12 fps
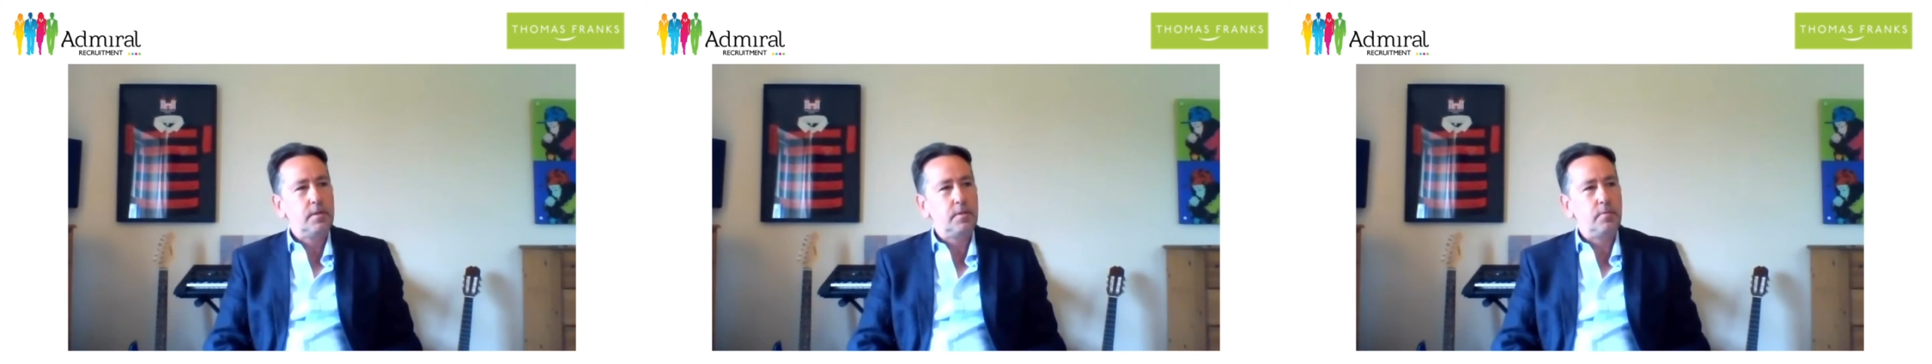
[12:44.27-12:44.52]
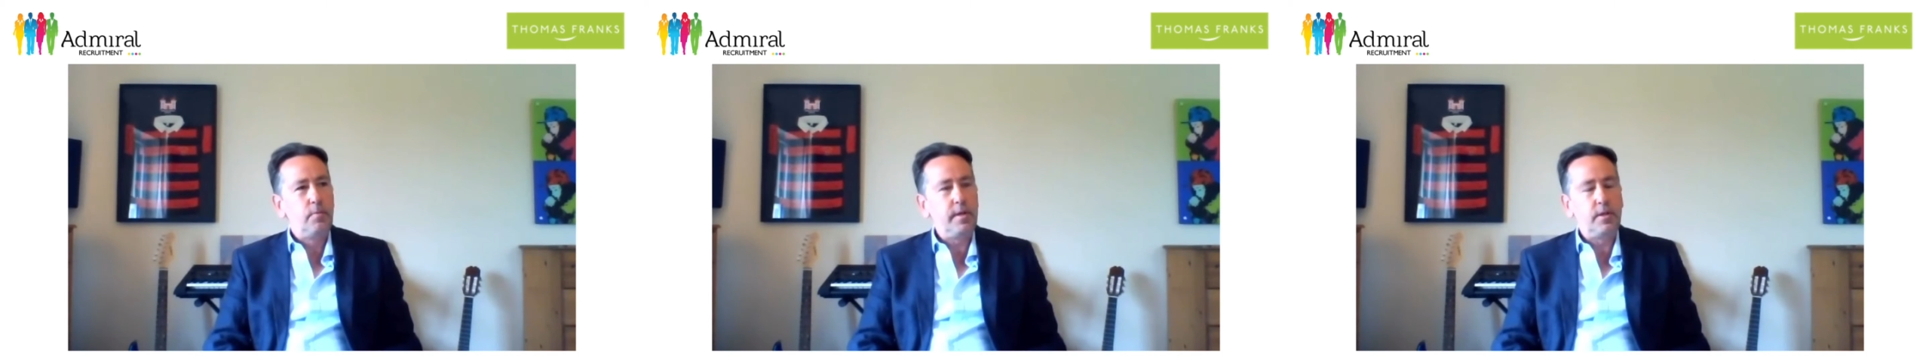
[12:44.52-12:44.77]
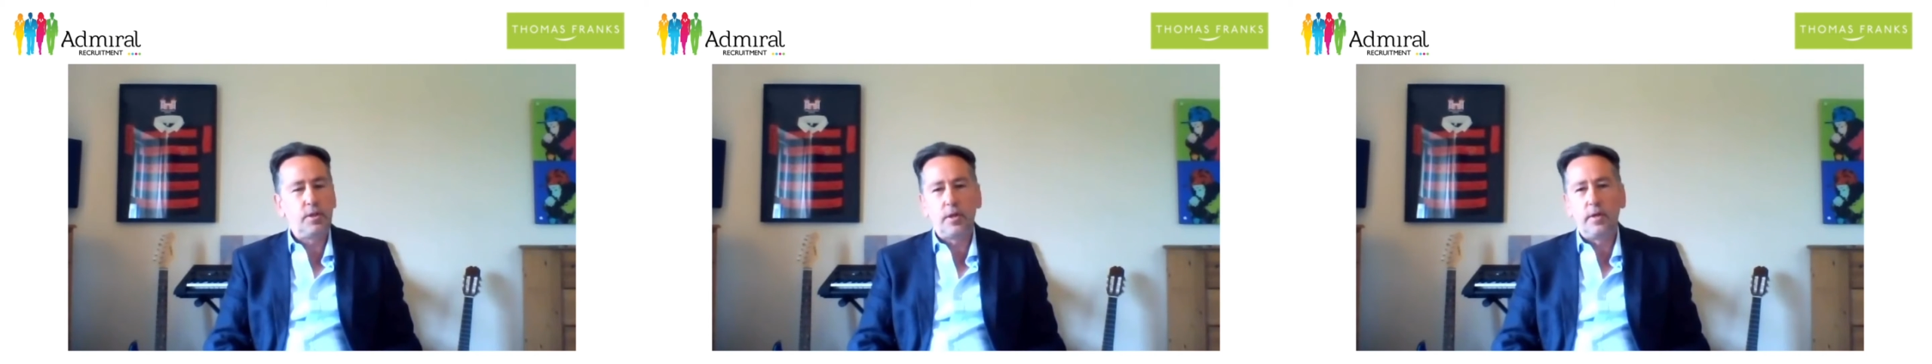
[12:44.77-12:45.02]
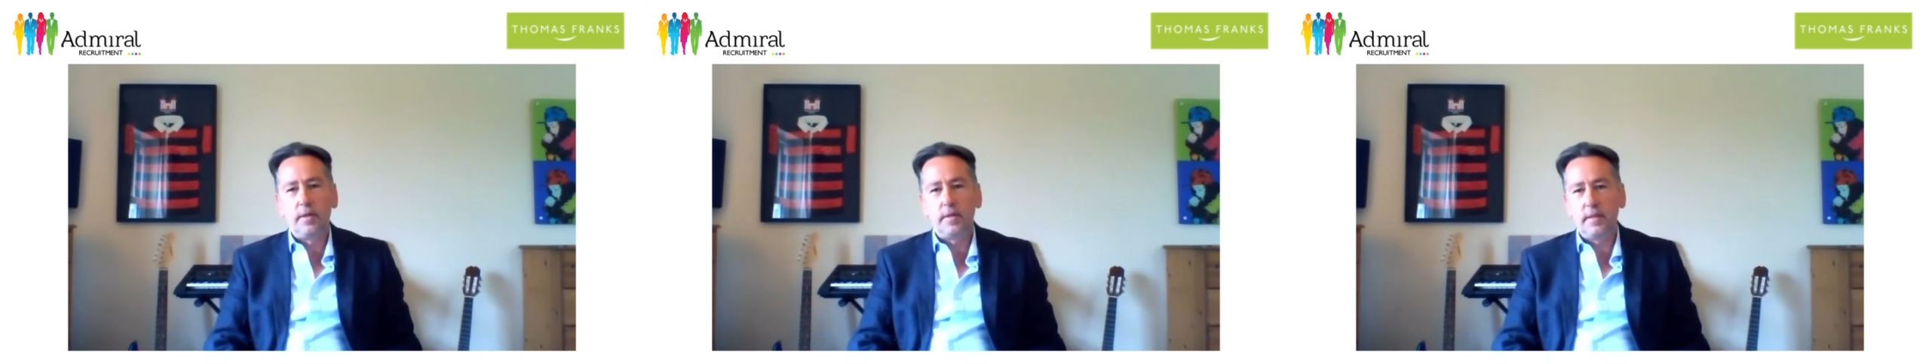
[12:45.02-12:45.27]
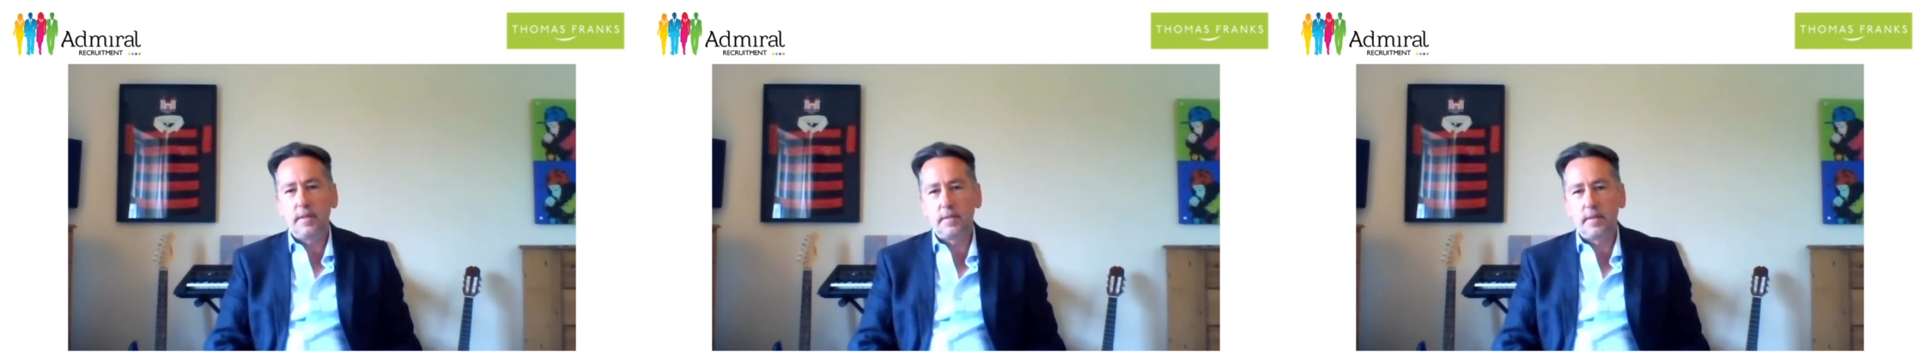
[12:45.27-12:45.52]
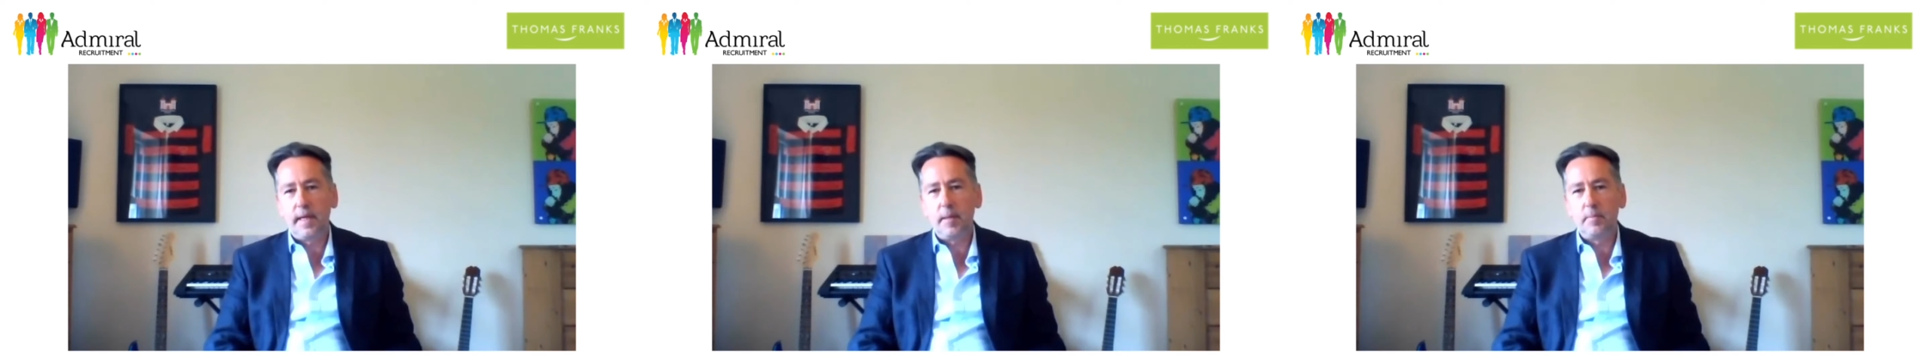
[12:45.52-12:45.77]
rechart
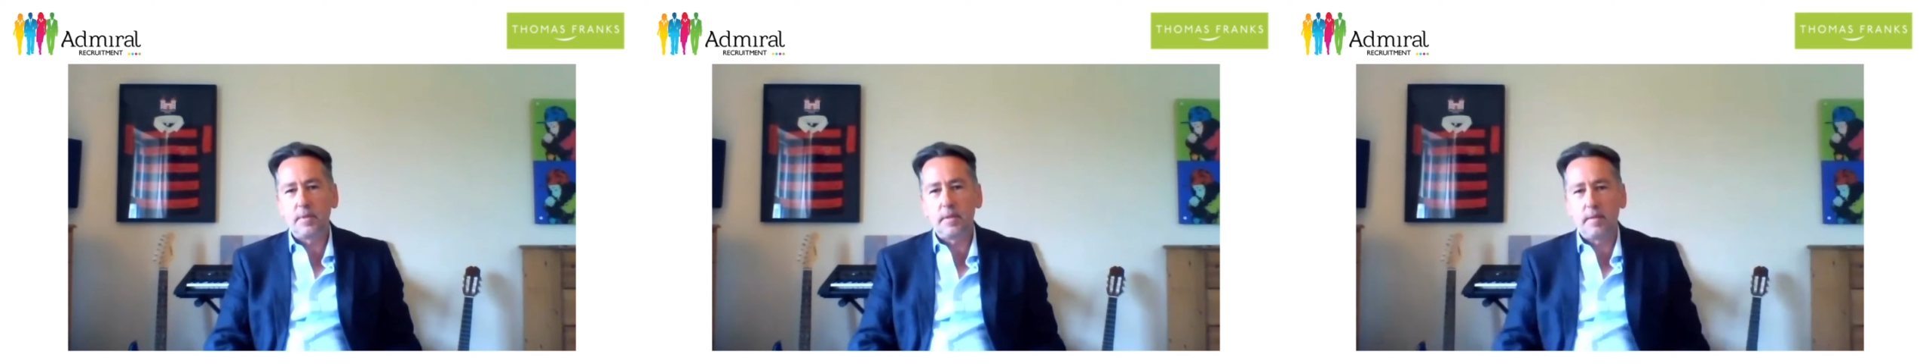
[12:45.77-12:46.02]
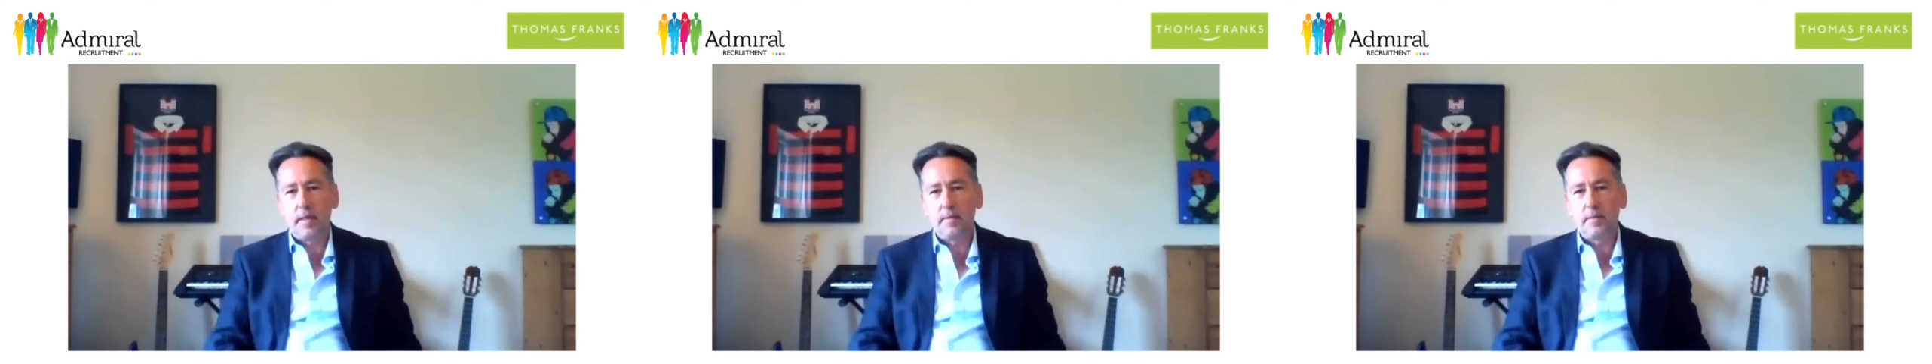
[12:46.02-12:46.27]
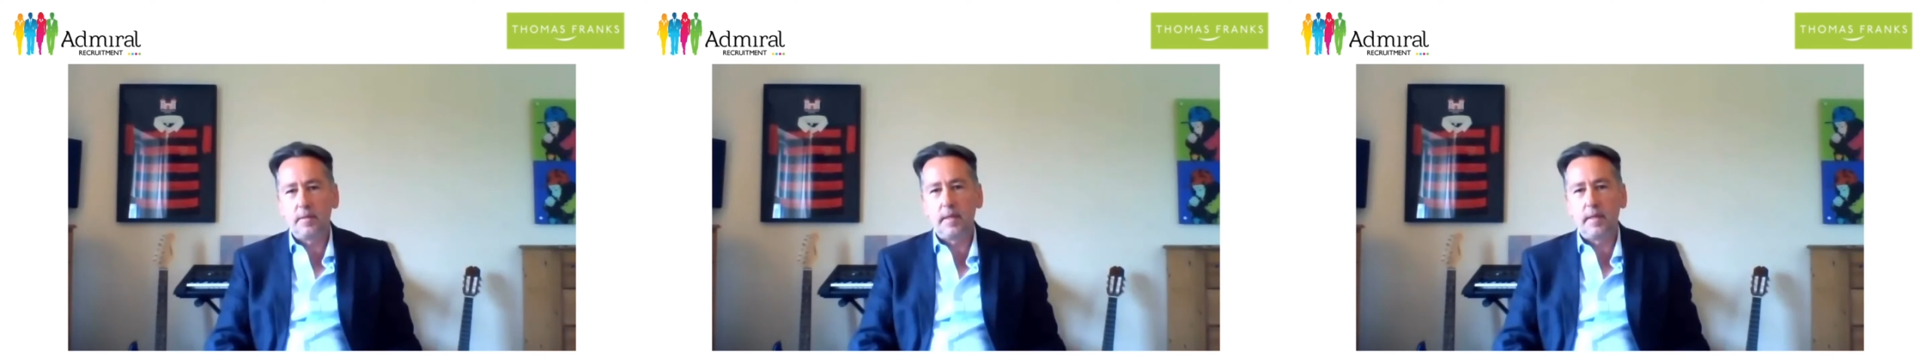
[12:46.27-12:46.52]
its aims and